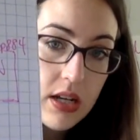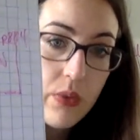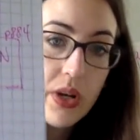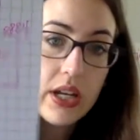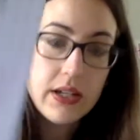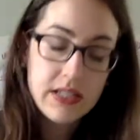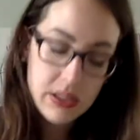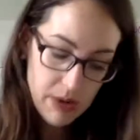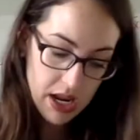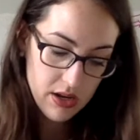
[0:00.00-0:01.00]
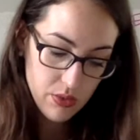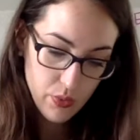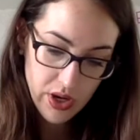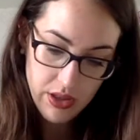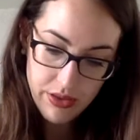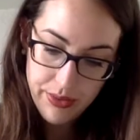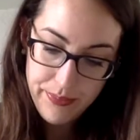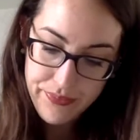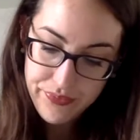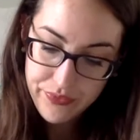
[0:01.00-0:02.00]
We're going to expand it with
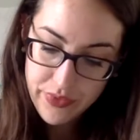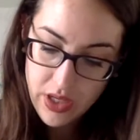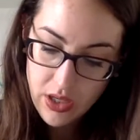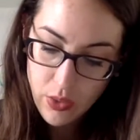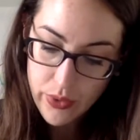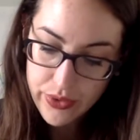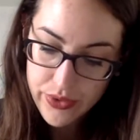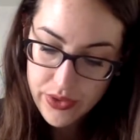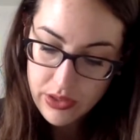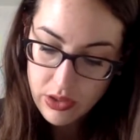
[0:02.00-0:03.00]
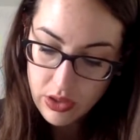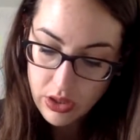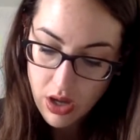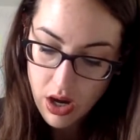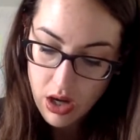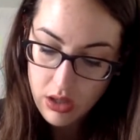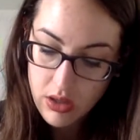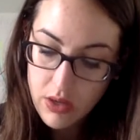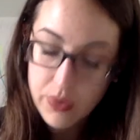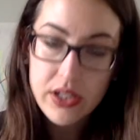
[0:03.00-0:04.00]
equals. Log,
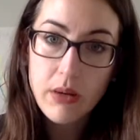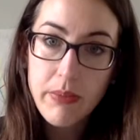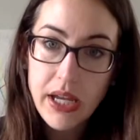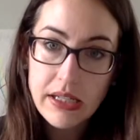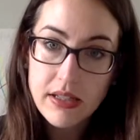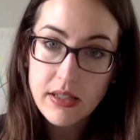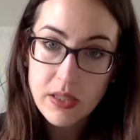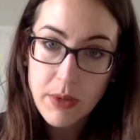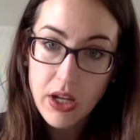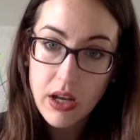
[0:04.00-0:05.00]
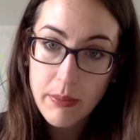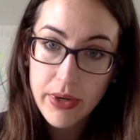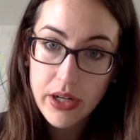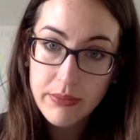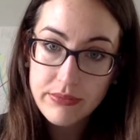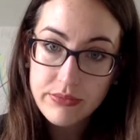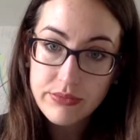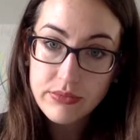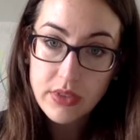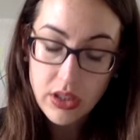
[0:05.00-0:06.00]
what's our base? The small number,
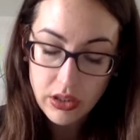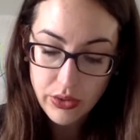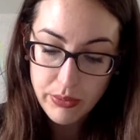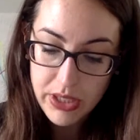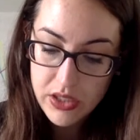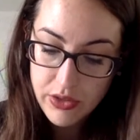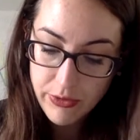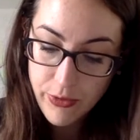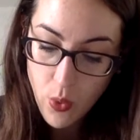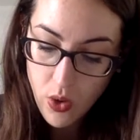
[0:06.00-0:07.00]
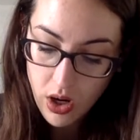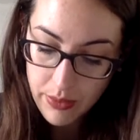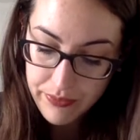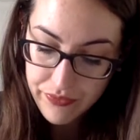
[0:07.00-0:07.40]
the little b is a 4.